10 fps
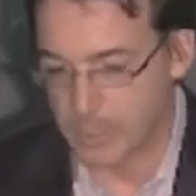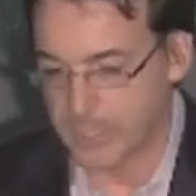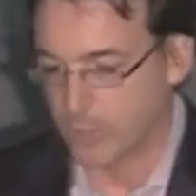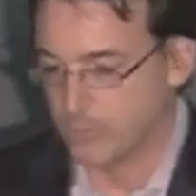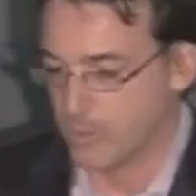
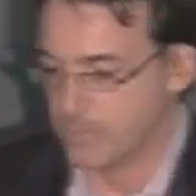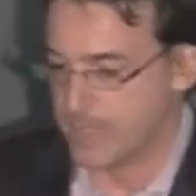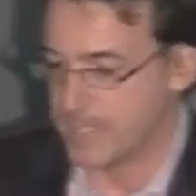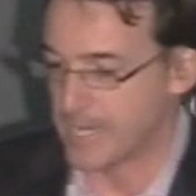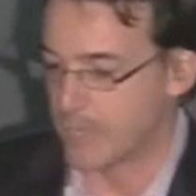So here we
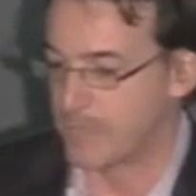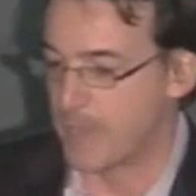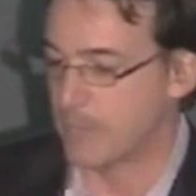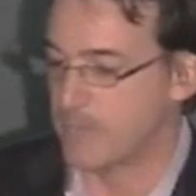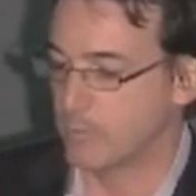simulate her
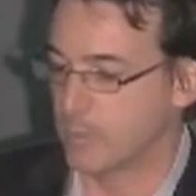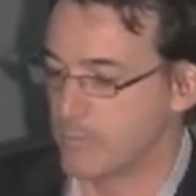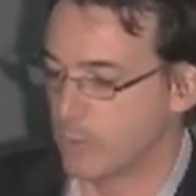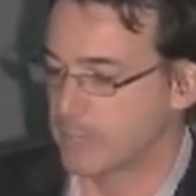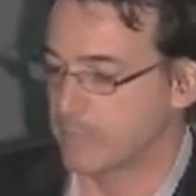movement in an
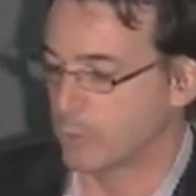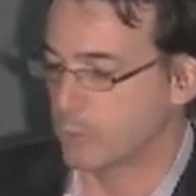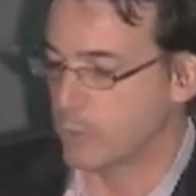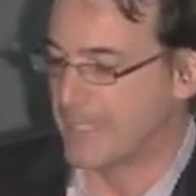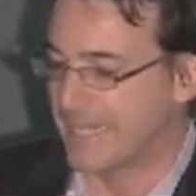environment
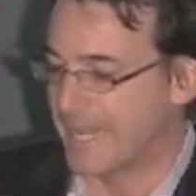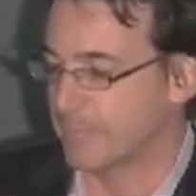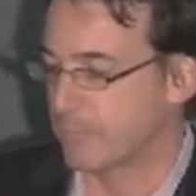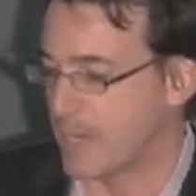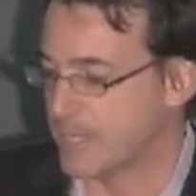with
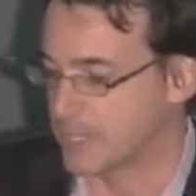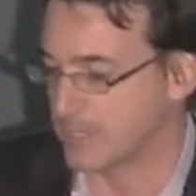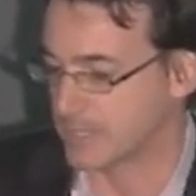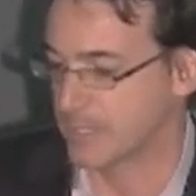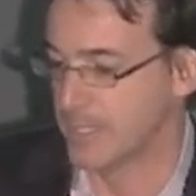multiple
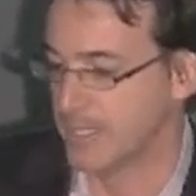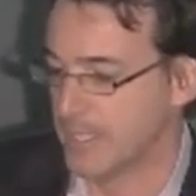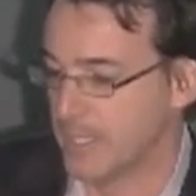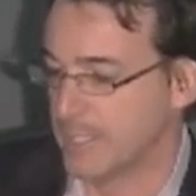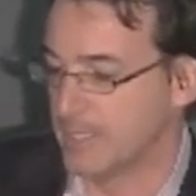tree-like
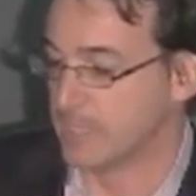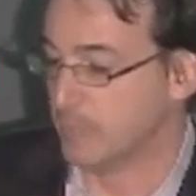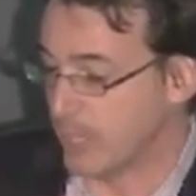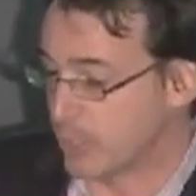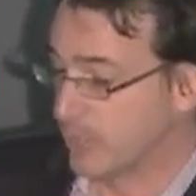branches.
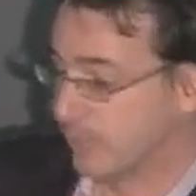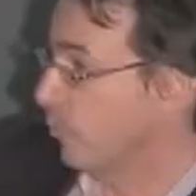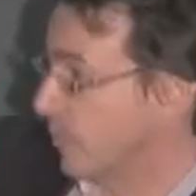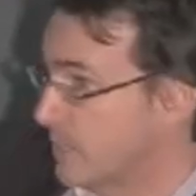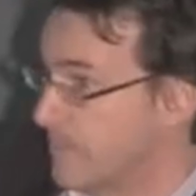The
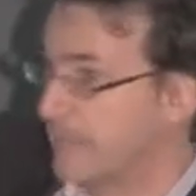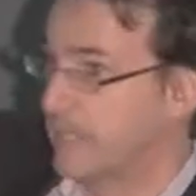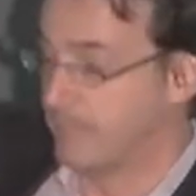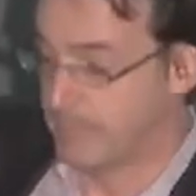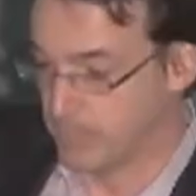
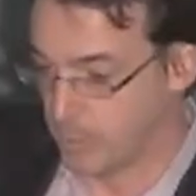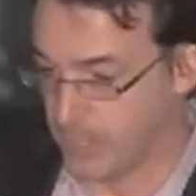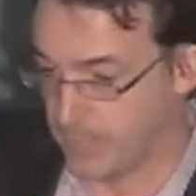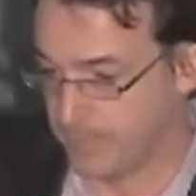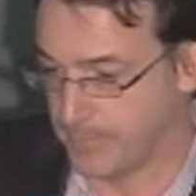simulation, which is
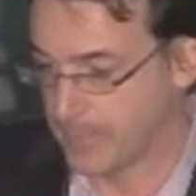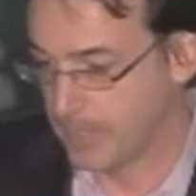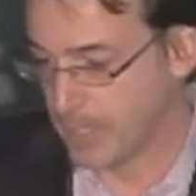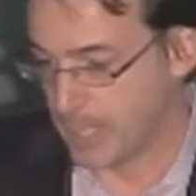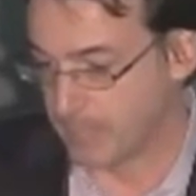MATLAB, by the
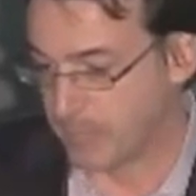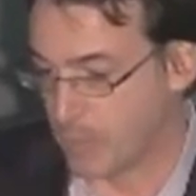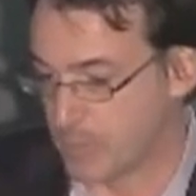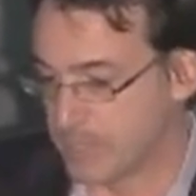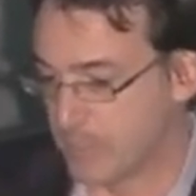way,
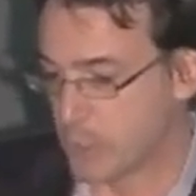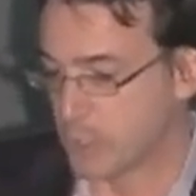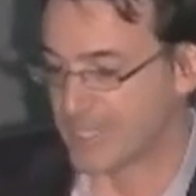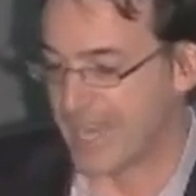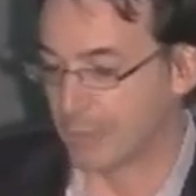
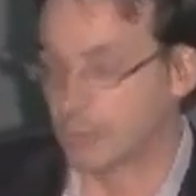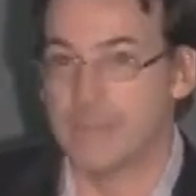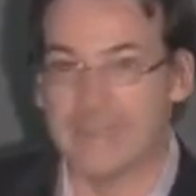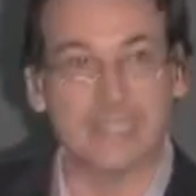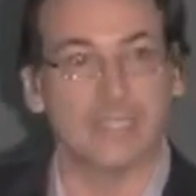performs the motions